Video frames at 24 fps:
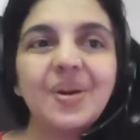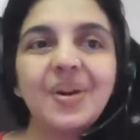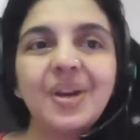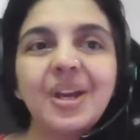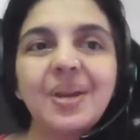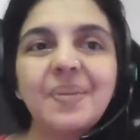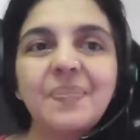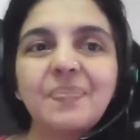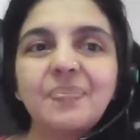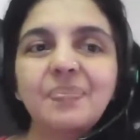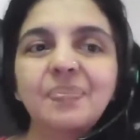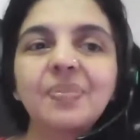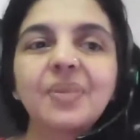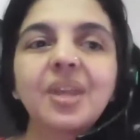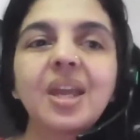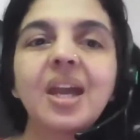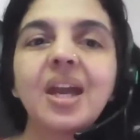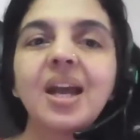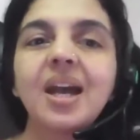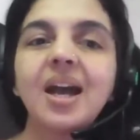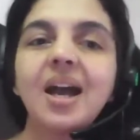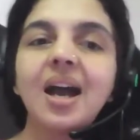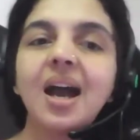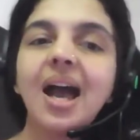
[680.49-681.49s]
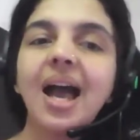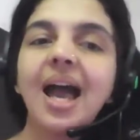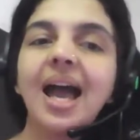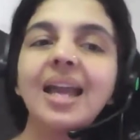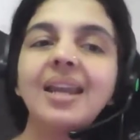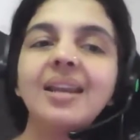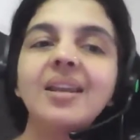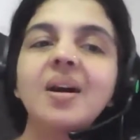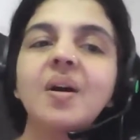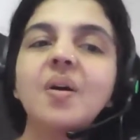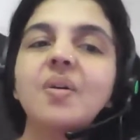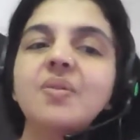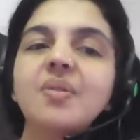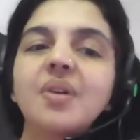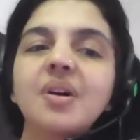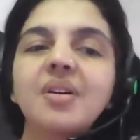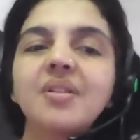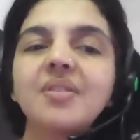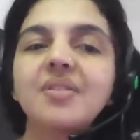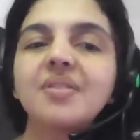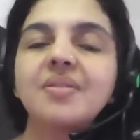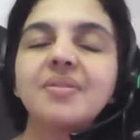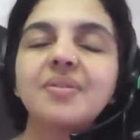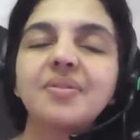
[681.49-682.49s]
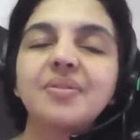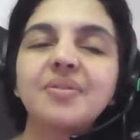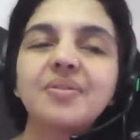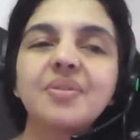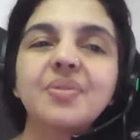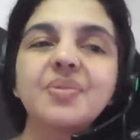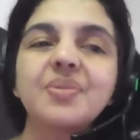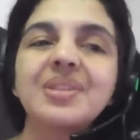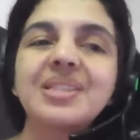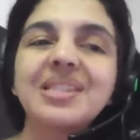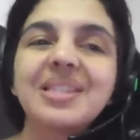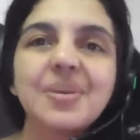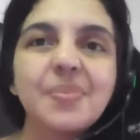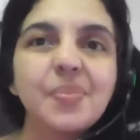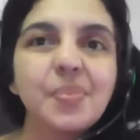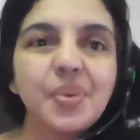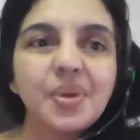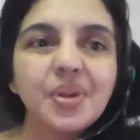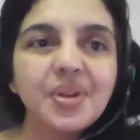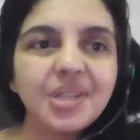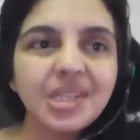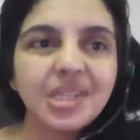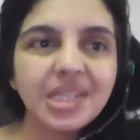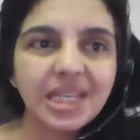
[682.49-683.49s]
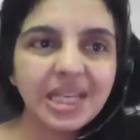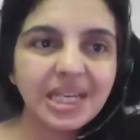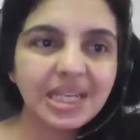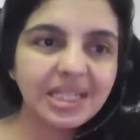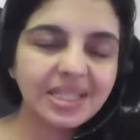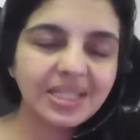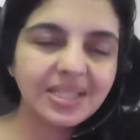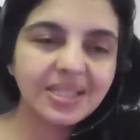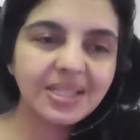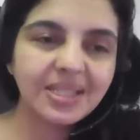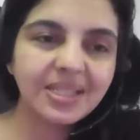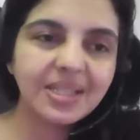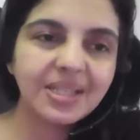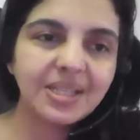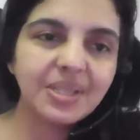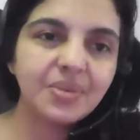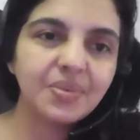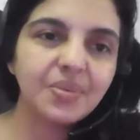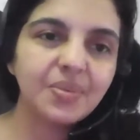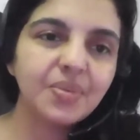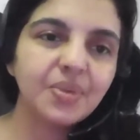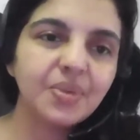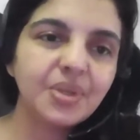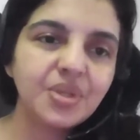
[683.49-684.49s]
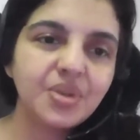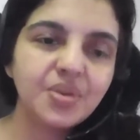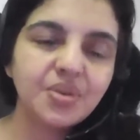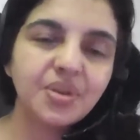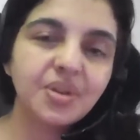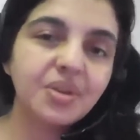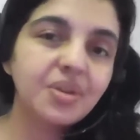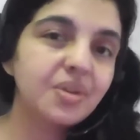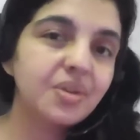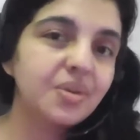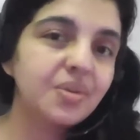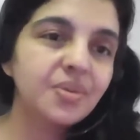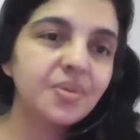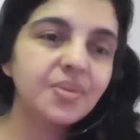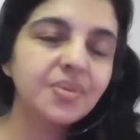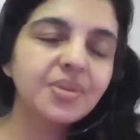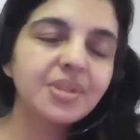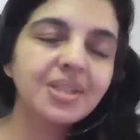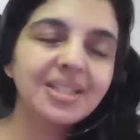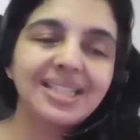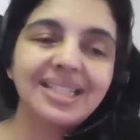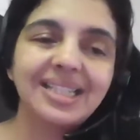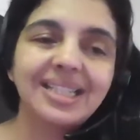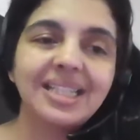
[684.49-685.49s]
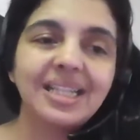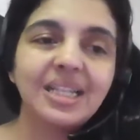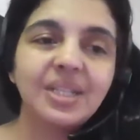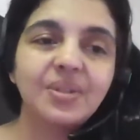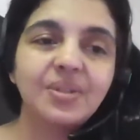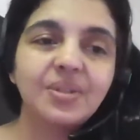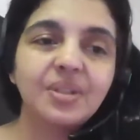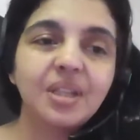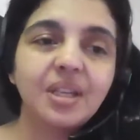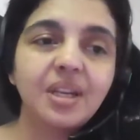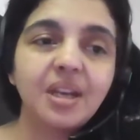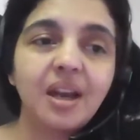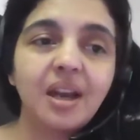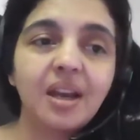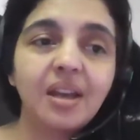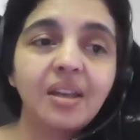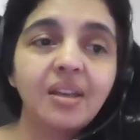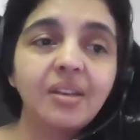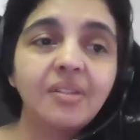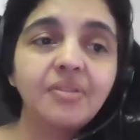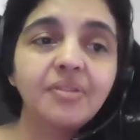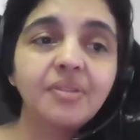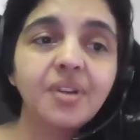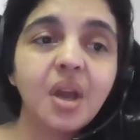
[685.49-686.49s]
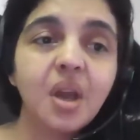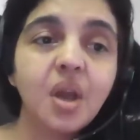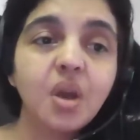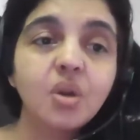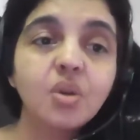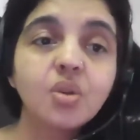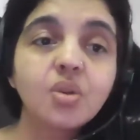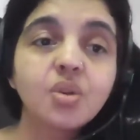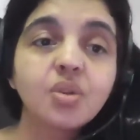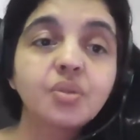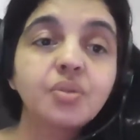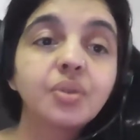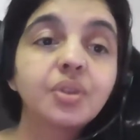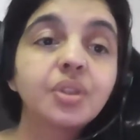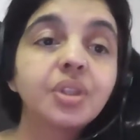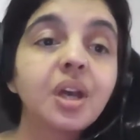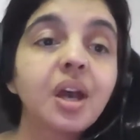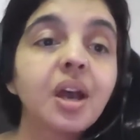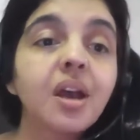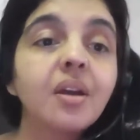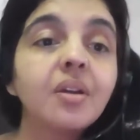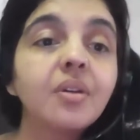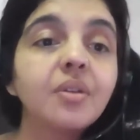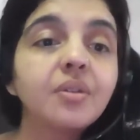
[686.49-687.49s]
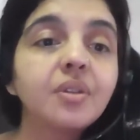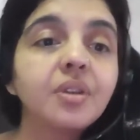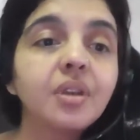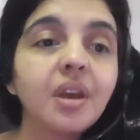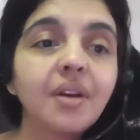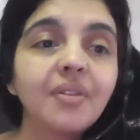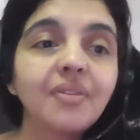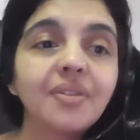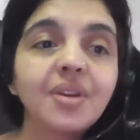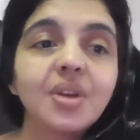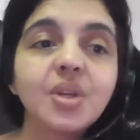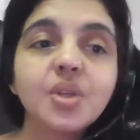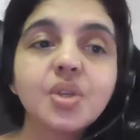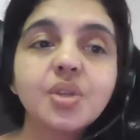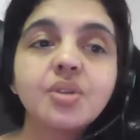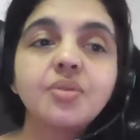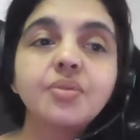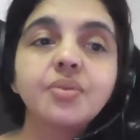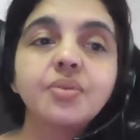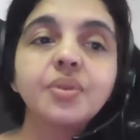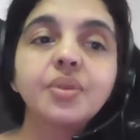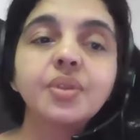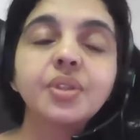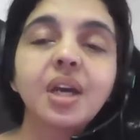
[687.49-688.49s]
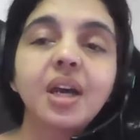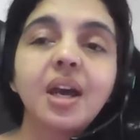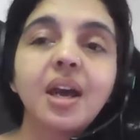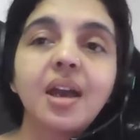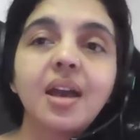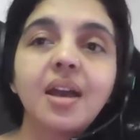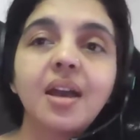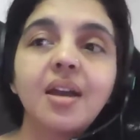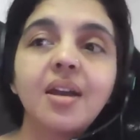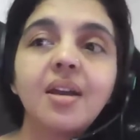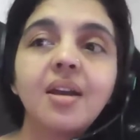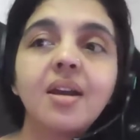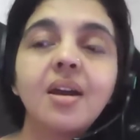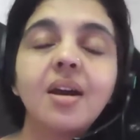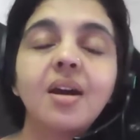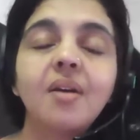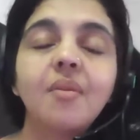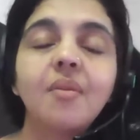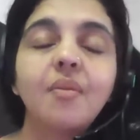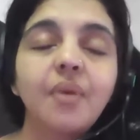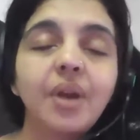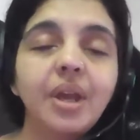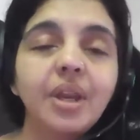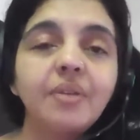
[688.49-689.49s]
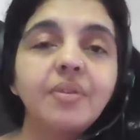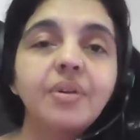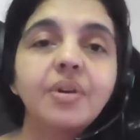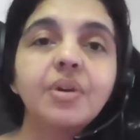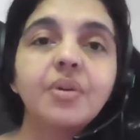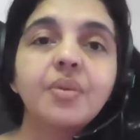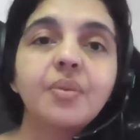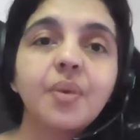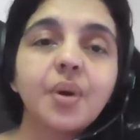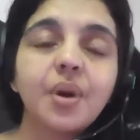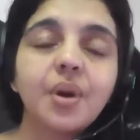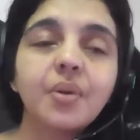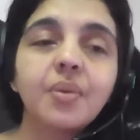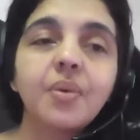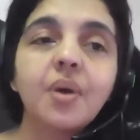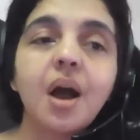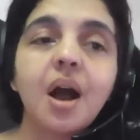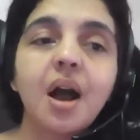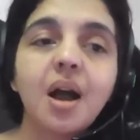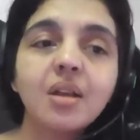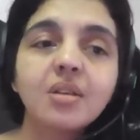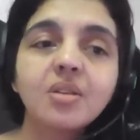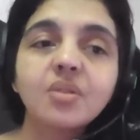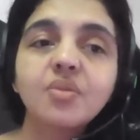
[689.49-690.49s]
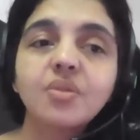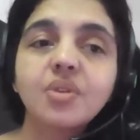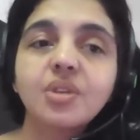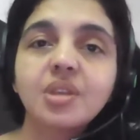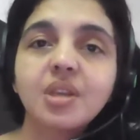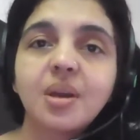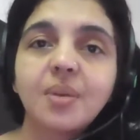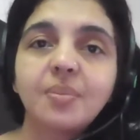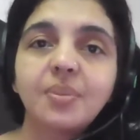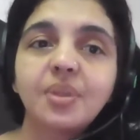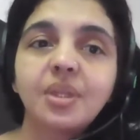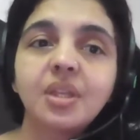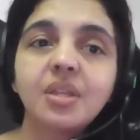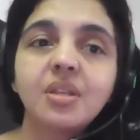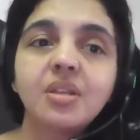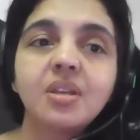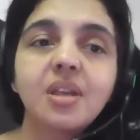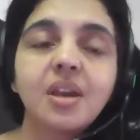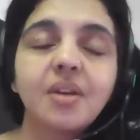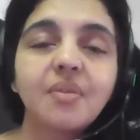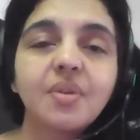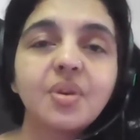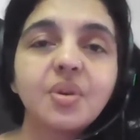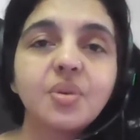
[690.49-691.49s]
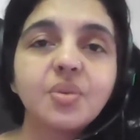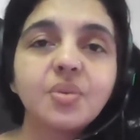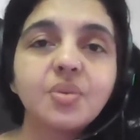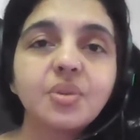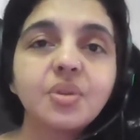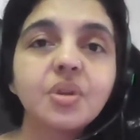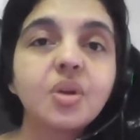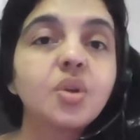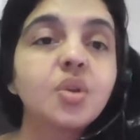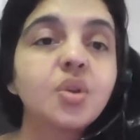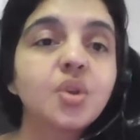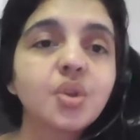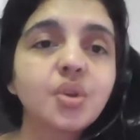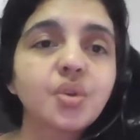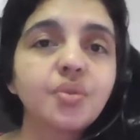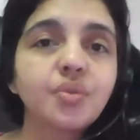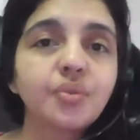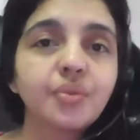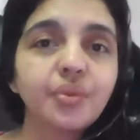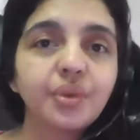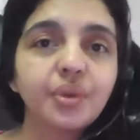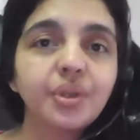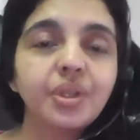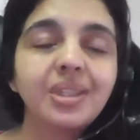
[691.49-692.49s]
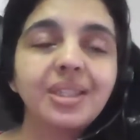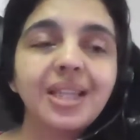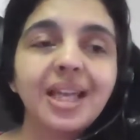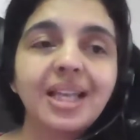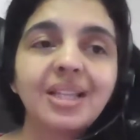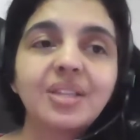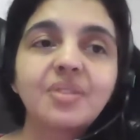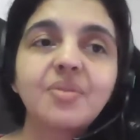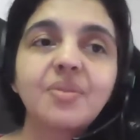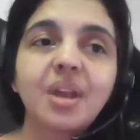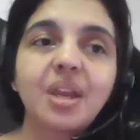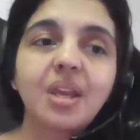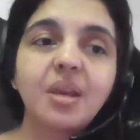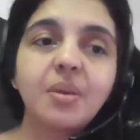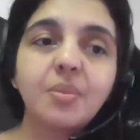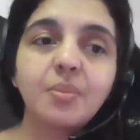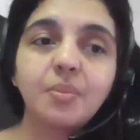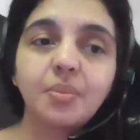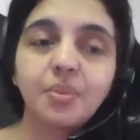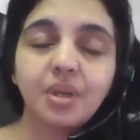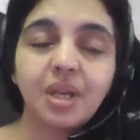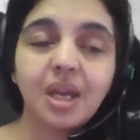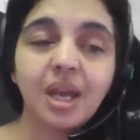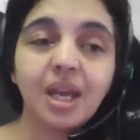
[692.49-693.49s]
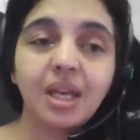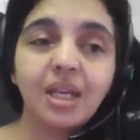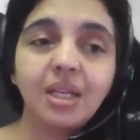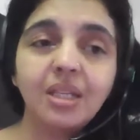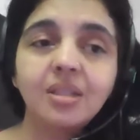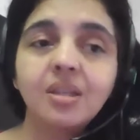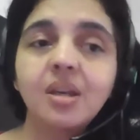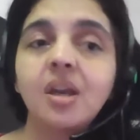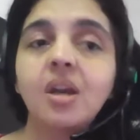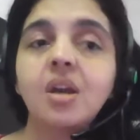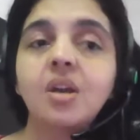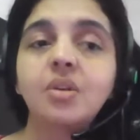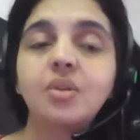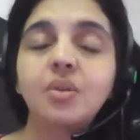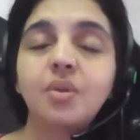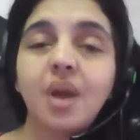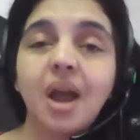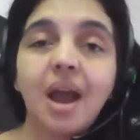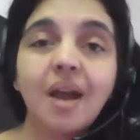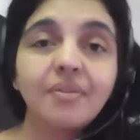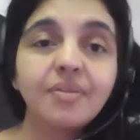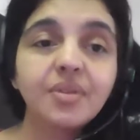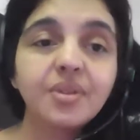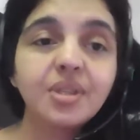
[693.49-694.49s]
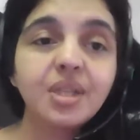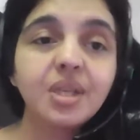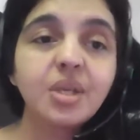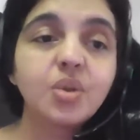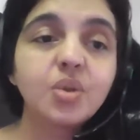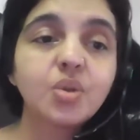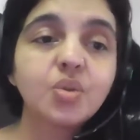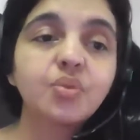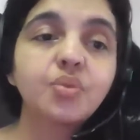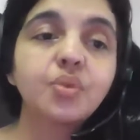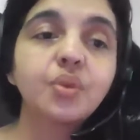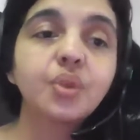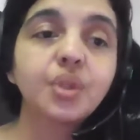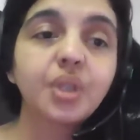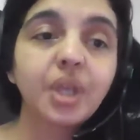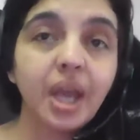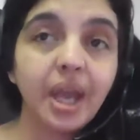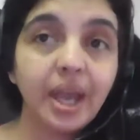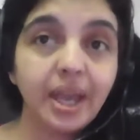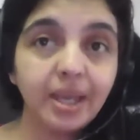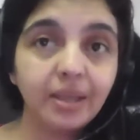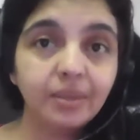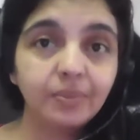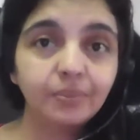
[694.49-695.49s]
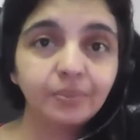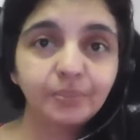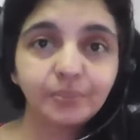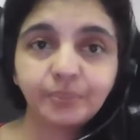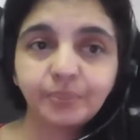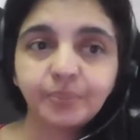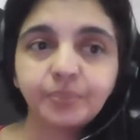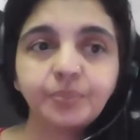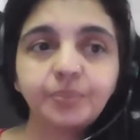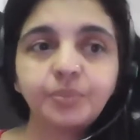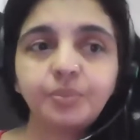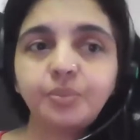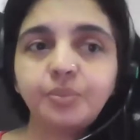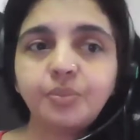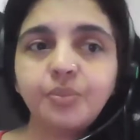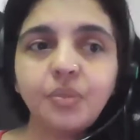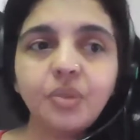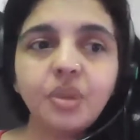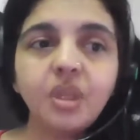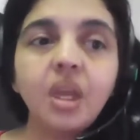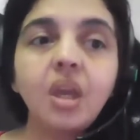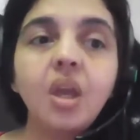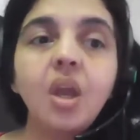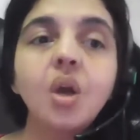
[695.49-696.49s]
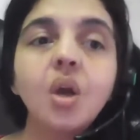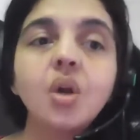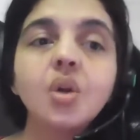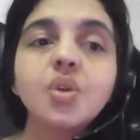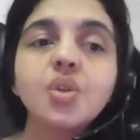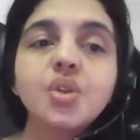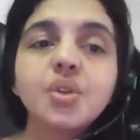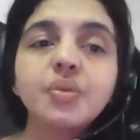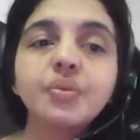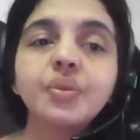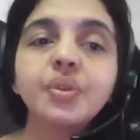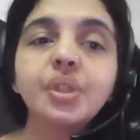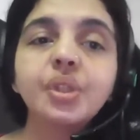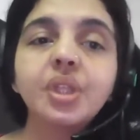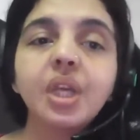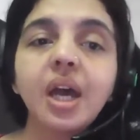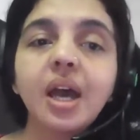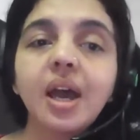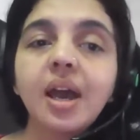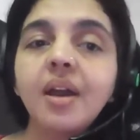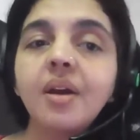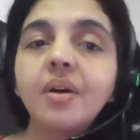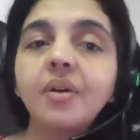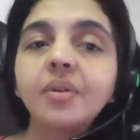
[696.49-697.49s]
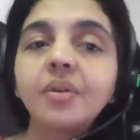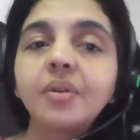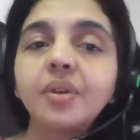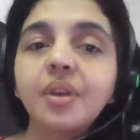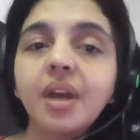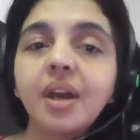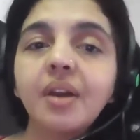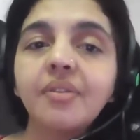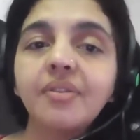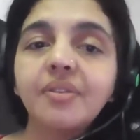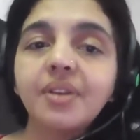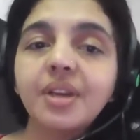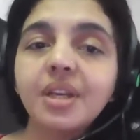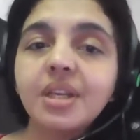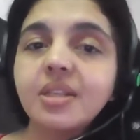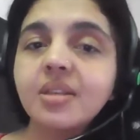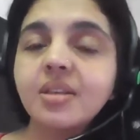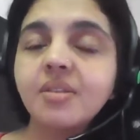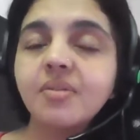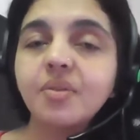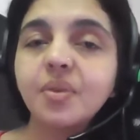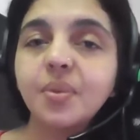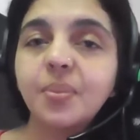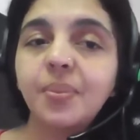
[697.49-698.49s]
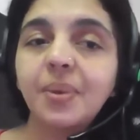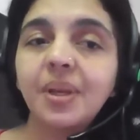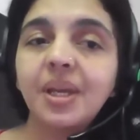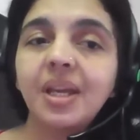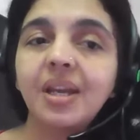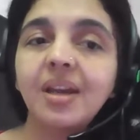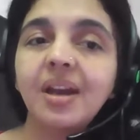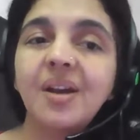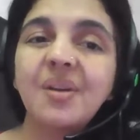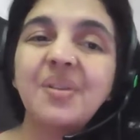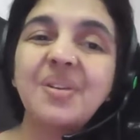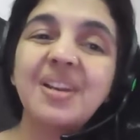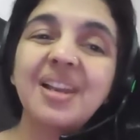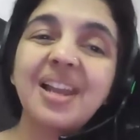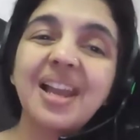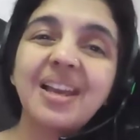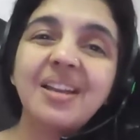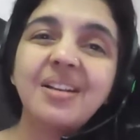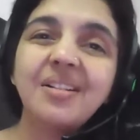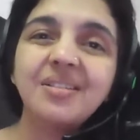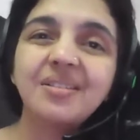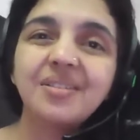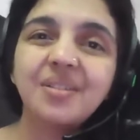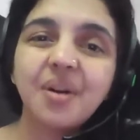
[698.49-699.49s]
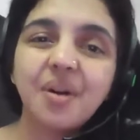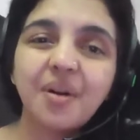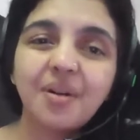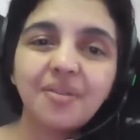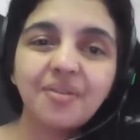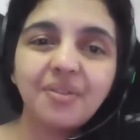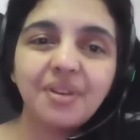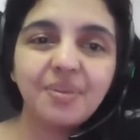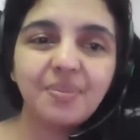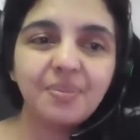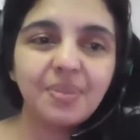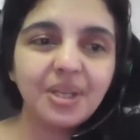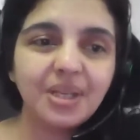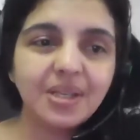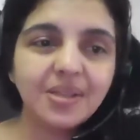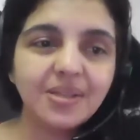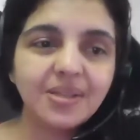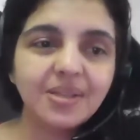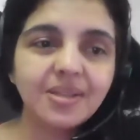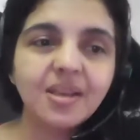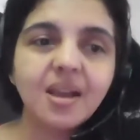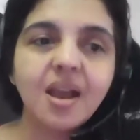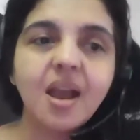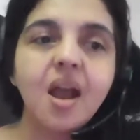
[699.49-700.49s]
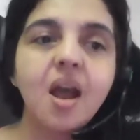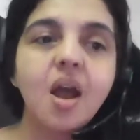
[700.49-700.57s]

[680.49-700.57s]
Okay. And now a few simpler sentences which you can use in day-to-day life. Je voudrais un café. Je voudrais. Whenever you want to ask for something, never use je veux. That's very impolite. You have to say je voudrais. Je voudrais un café, s'il vous plaît. I'd like a coffee, please.